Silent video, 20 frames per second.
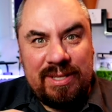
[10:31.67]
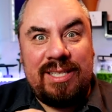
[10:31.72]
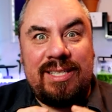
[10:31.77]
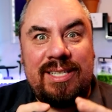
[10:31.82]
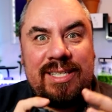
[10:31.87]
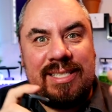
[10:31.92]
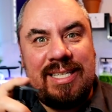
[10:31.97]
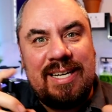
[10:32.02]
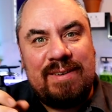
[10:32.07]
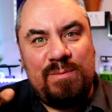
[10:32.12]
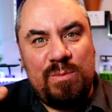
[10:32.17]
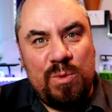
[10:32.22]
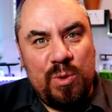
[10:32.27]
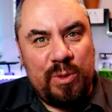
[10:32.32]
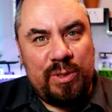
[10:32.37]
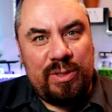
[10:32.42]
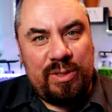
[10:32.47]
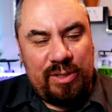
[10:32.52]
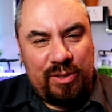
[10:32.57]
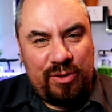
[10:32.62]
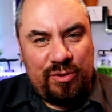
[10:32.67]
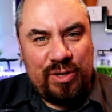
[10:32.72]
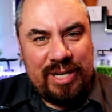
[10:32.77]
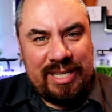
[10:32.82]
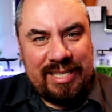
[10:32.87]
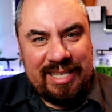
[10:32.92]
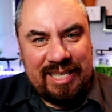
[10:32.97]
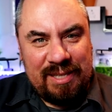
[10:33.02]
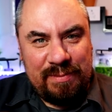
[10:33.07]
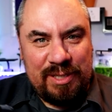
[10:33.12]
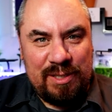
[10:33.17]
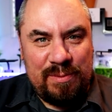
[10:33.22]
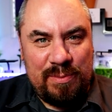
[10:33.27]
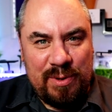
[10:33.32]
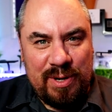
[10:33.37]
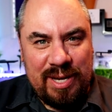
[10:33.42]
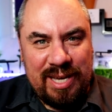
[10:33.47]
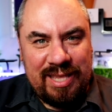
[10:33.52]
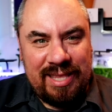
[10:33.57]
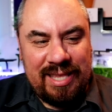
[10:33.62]
It does have most trace elements
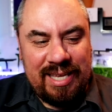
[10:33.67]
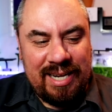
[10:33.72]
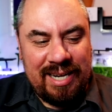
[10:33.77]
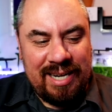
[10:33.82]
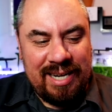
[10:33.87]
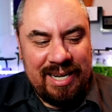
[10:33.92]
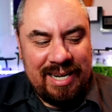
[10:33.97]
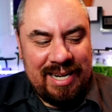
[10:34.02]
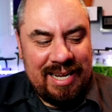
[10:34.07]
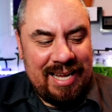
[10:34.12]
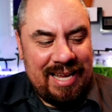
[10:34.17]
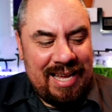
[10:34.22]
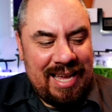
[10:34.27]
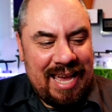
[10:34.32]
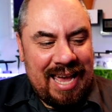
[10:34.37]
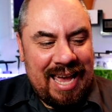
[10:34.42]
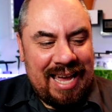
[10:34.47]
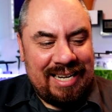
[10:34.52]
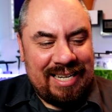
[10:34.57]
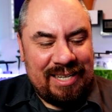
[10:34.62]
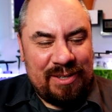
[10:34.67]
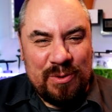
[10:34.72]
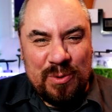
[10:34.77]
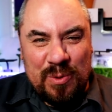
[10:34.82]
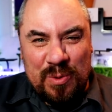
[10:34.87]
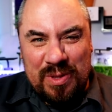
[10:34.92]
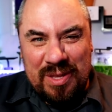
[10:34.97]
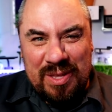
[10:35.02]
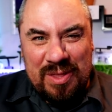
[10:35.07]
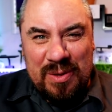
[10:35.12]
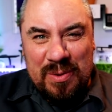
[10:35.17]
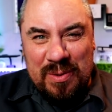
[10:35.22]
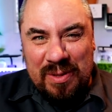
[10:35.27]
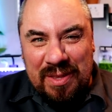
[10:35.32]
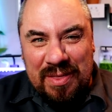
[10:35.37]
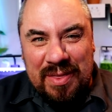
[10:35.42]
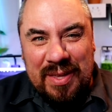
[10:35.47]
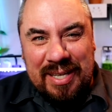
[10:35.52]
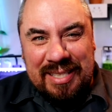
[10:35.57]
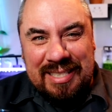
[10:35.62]
put in there, and I know that the
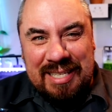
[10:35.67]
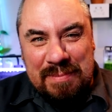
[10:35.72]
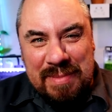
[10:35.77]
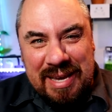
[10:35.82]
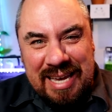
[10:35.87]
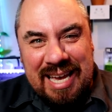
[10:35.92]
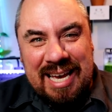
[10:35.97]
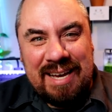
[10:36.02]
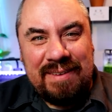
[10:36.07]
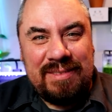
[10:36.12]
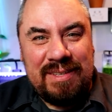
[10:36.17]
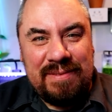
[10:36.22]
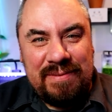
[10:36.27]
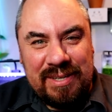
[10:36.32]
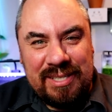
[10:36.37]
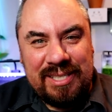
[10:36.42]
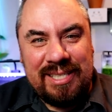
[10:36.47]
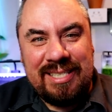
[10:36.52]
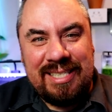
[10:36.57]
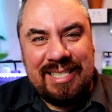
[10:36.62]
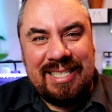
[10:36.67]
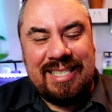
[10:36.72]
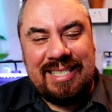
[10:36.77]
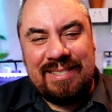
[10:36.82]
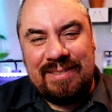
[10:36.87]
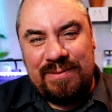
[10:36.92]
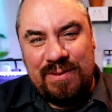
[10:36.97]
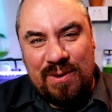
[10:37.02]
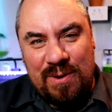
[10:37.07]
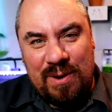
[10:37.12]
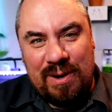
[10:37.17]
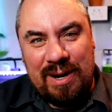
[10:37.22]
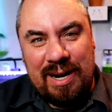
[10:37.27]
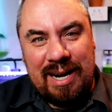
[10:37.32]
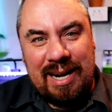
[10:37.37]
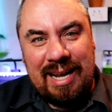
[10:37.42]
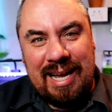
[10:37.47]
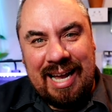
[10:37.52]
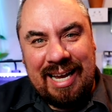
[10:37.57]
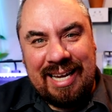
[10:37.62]
only things I might have deficiencies for,
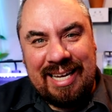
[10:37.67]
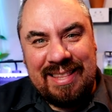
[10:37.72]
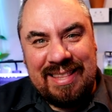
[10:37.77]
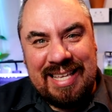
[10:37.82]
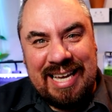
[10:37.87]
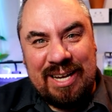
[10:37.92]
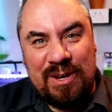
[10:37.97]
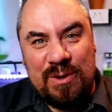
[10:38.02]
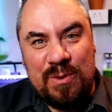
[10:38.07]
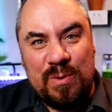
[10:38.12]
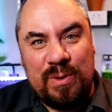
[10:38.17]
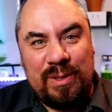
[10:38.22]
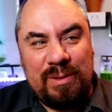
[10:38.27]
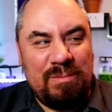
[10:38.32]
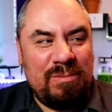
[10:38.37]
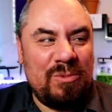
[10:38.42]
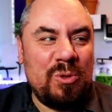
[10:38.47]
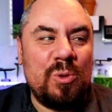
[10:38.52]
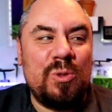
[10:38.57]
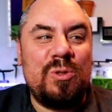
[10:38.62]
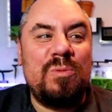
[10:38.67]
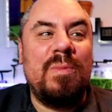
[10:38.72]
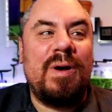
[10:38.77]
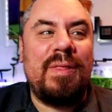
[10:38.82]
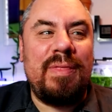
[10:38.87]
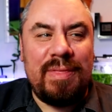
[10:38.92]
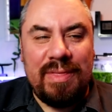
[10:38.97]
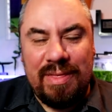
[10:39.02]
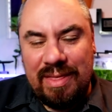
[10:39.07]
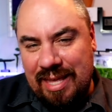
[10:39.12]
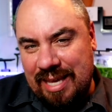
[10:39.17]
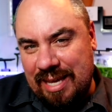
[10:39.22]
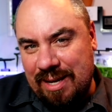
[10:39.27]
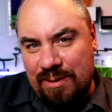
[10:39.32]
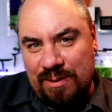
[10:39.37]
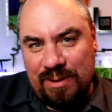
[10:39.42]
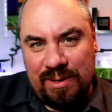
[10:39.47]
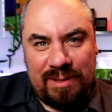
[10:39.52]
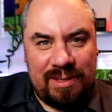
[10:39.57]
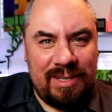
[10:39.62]
I can then go and dose monthly
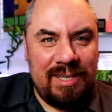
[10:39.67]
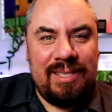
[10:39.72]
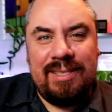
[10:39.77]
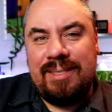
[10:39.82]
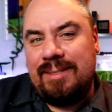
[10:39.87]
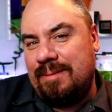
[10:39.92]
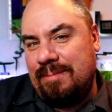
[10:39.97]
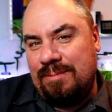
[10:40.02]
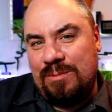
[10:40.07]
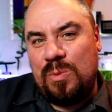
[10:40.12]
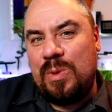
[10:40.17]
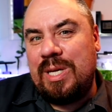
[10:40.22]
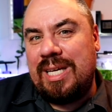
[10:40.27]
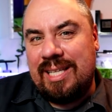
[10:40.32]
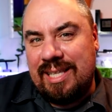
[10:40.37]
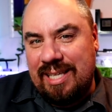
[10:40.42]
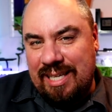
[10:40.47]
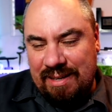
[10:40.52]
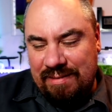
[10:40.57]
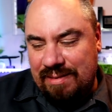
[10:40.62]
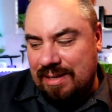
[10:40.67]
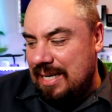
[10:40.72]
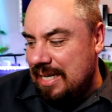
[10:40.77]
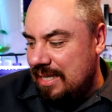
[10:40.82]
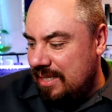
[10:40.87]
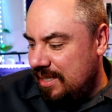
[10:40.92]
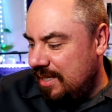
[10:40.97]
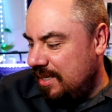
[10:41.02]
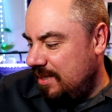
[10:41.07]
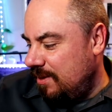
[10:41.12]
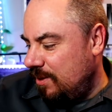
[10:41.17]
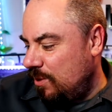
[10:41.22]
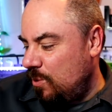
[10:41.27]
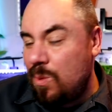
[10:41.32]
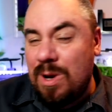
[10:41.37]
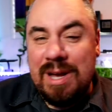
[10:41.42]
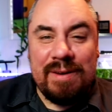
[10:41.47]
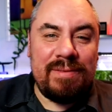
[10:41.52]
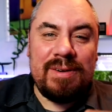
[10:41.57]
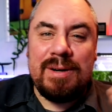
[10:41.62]
or weekly if it needs it, or
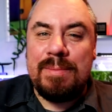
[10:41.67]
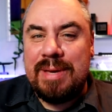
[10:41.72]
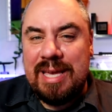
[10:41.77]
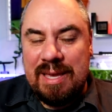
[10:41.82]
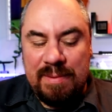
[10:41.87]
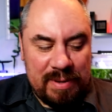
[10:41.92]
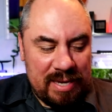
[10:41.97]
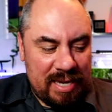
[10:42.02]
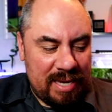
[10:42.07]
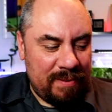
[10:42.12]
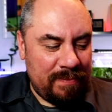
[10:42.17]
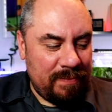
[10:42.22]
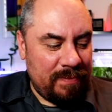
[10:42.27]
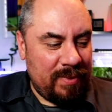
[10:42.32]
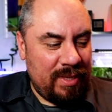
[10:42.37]
whatever it may be.